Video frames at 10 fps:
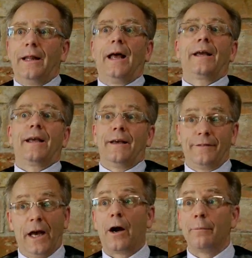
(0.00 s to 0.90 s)
like
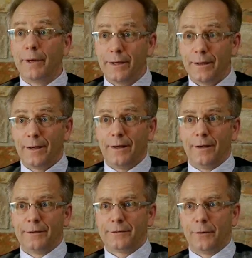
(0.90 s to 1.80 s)
if they are me,
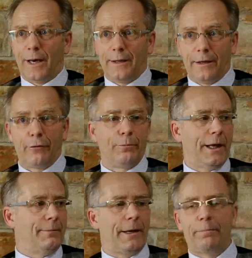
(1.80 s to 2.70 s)
so I never
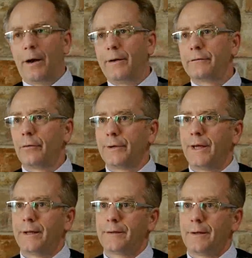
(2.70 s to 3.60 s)
blame my parents for
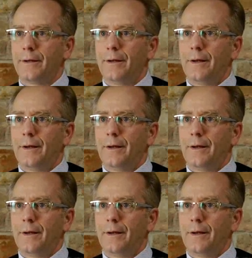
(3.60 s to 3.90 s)
that.